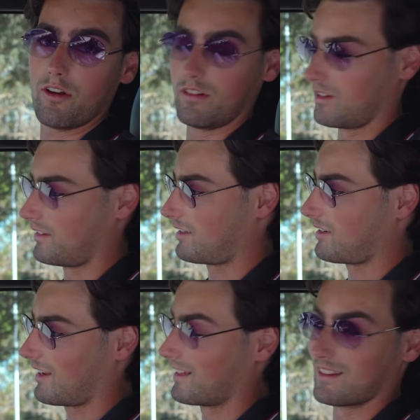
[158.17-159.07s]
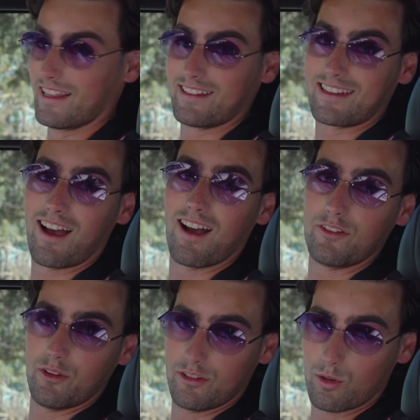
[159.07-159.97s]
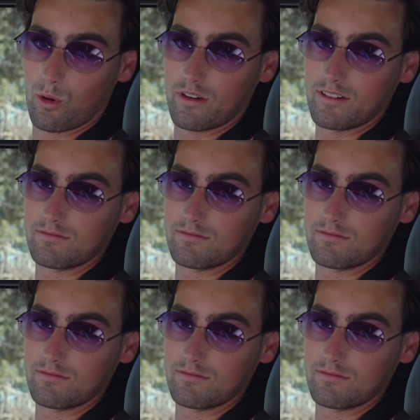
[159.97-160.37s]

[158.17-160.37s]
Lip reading: and let's let the car do the talking.